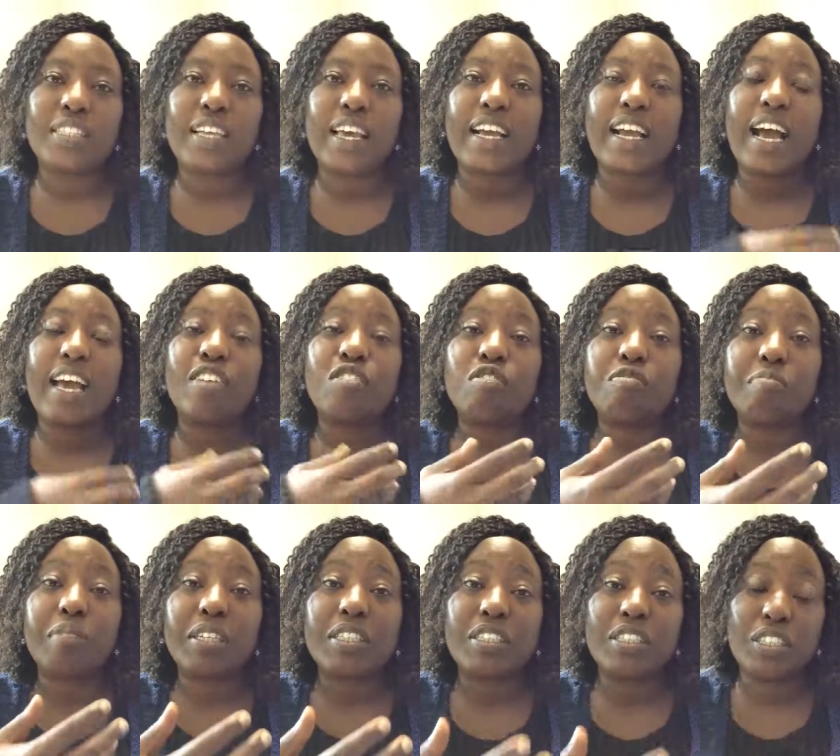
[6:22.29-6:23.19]
the kind of
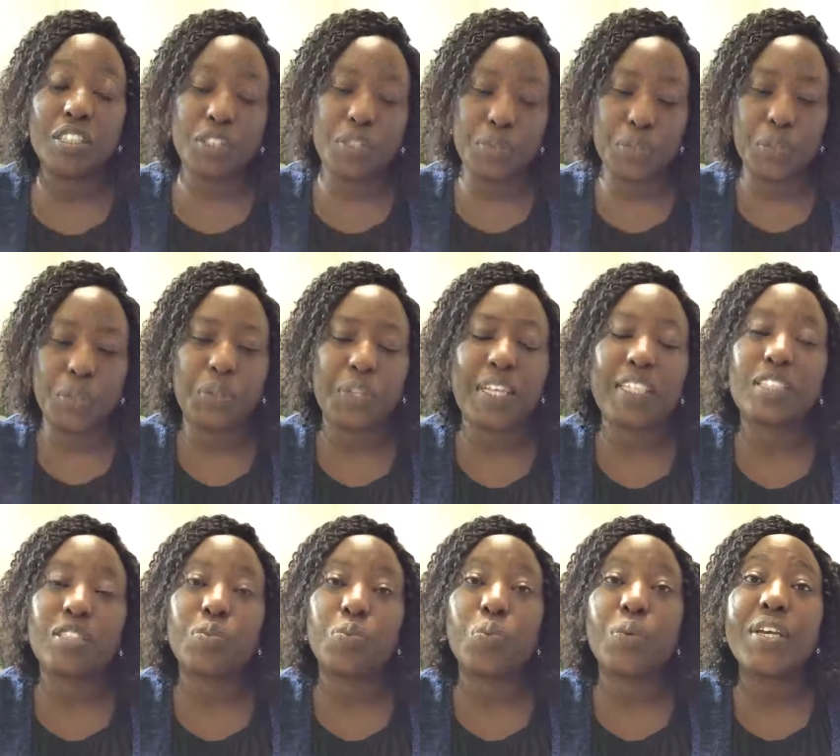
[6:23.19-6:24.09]
material
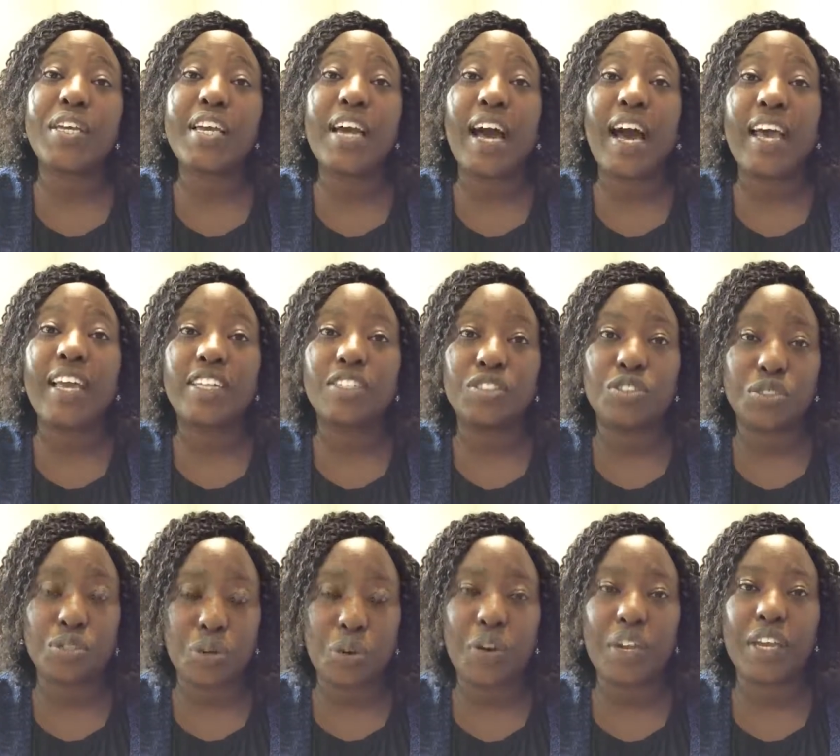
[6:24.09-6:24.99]
that we are
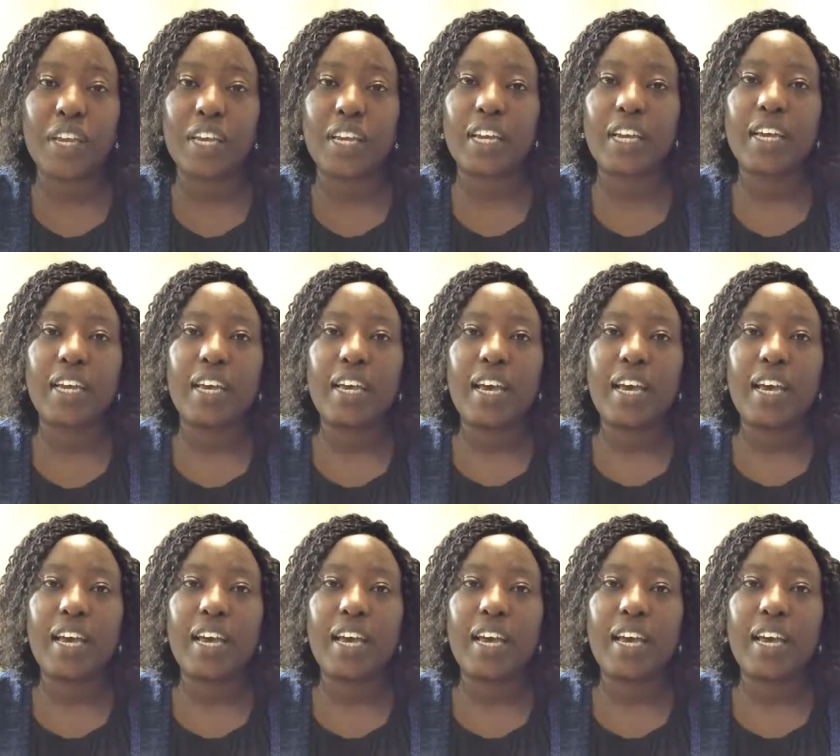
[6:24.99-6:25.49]
enjoying